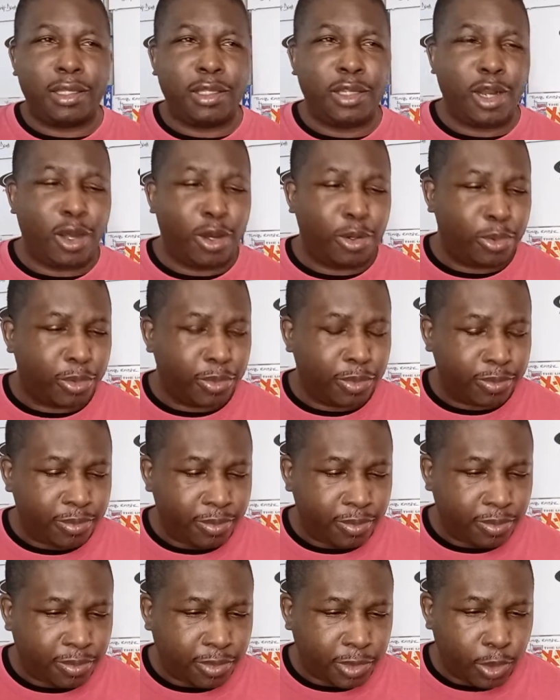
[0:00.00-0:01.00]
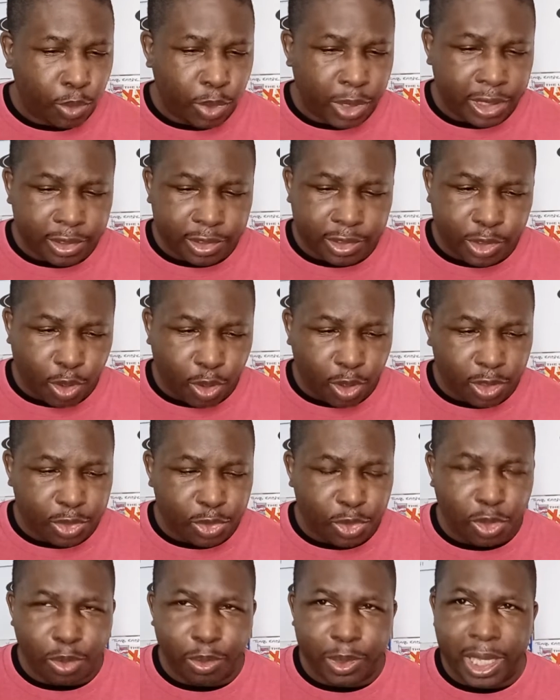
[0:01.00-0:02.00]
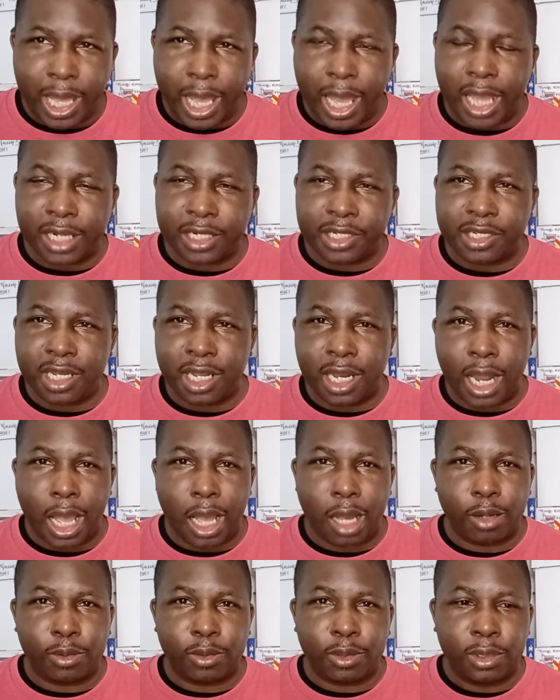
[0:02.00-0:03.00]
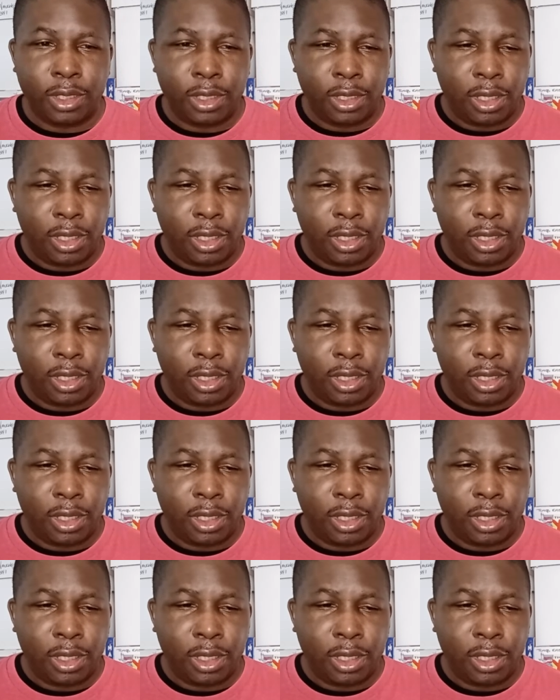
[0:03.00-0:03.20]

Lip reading: You know, went and talked to him. We hashed it out.